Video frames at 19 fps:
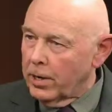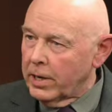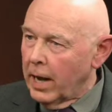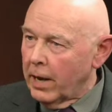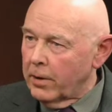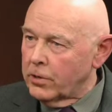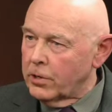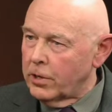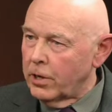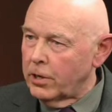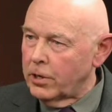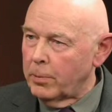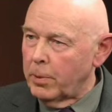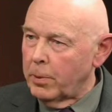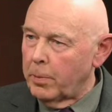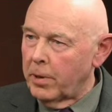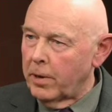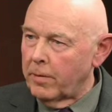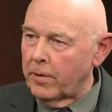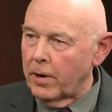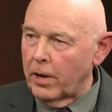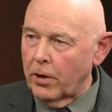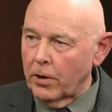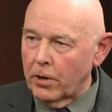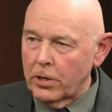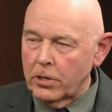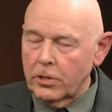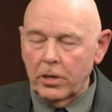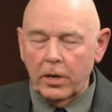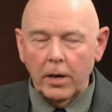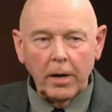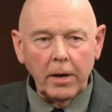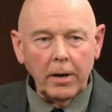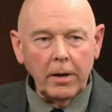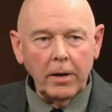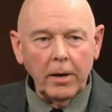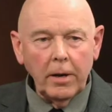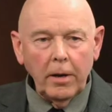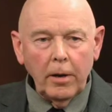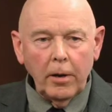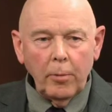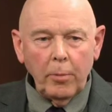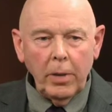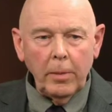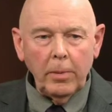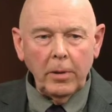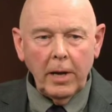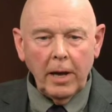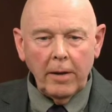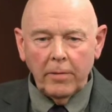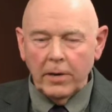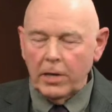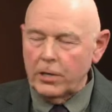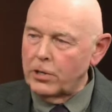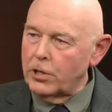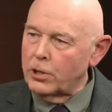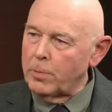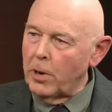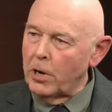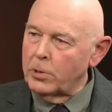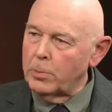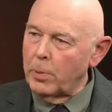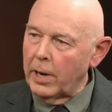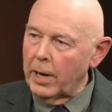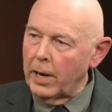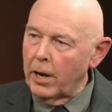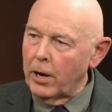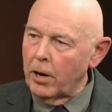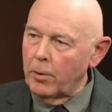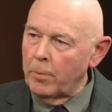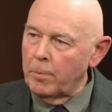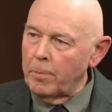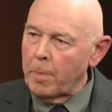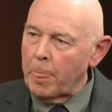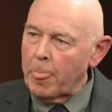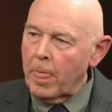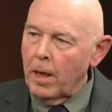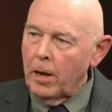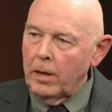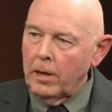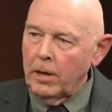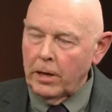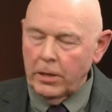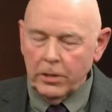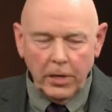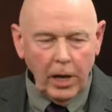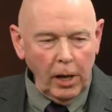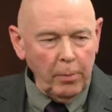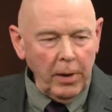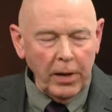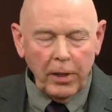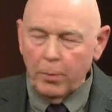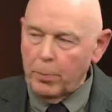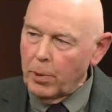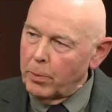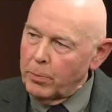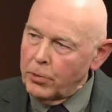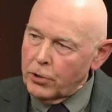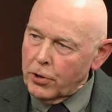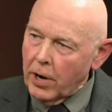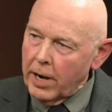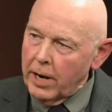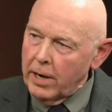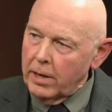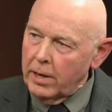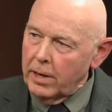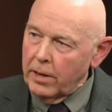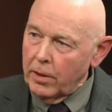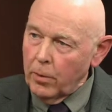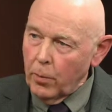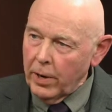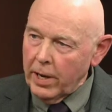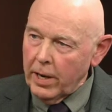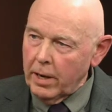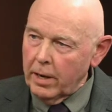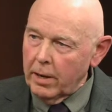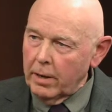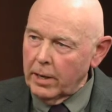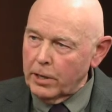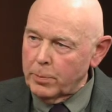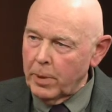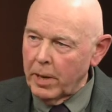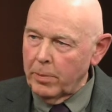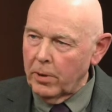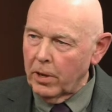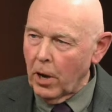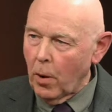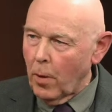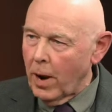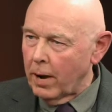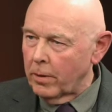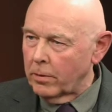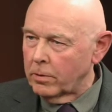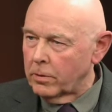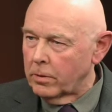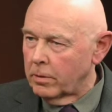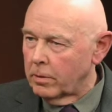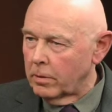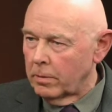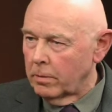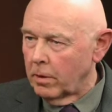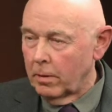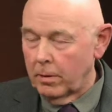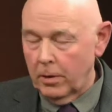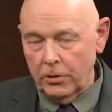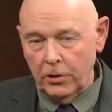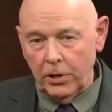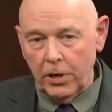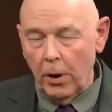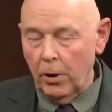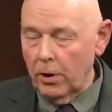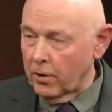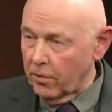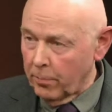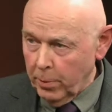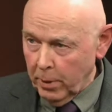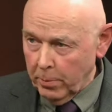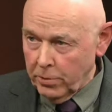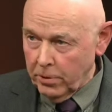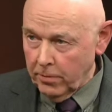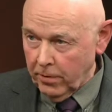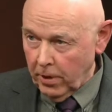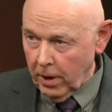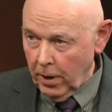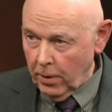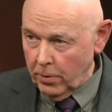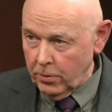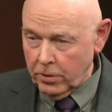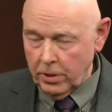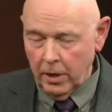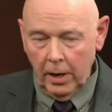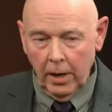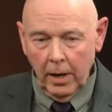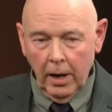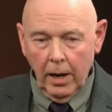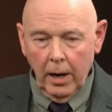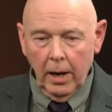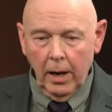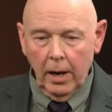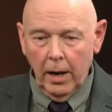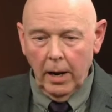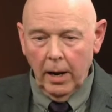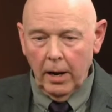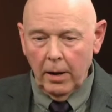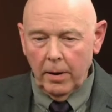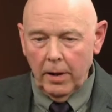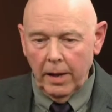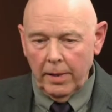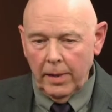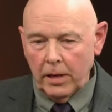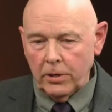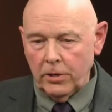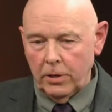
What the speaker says: downturn, to be perfectly honest. People have less disposable income. You can tell by the pub trade in the week. Less people go out. As you know, a lot of pubs have closed, and that's